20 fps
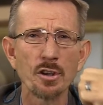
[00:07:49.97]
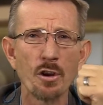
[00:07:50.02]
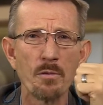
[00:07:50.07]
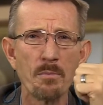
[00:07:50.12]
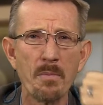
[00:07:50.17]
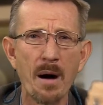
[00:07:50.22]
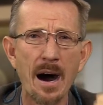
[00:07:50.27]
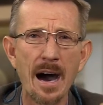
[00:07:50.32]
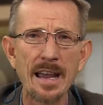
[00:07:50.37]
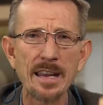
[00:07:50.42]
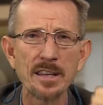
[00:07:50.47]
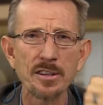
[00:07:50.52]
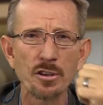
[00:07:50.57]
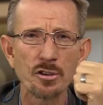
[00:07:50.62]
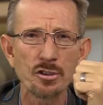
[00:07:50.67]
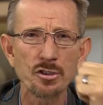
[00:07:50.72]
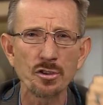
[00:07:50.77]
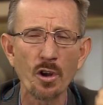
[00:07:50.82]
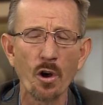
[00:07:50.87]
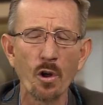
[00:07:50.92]
your mind,
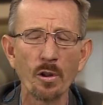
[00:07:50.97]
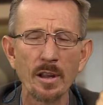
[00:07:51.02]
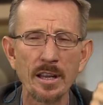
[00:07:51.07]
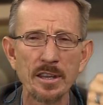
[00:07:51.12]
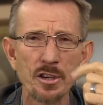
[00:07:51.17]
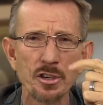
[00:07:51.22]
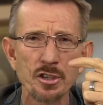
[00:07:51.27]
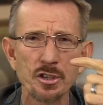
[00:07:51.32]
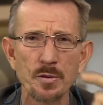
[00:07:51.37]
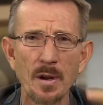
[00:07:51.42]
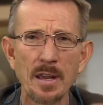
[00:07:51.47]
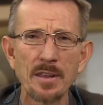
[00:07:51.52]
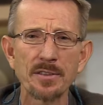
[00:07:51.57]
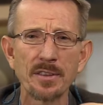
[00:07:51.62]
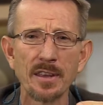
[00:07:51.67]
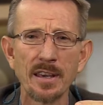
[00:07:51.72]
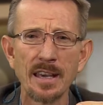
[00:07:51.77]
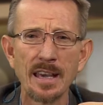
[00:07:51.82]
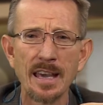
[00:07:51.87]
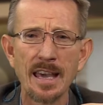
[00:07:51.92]
your soul, and your strength,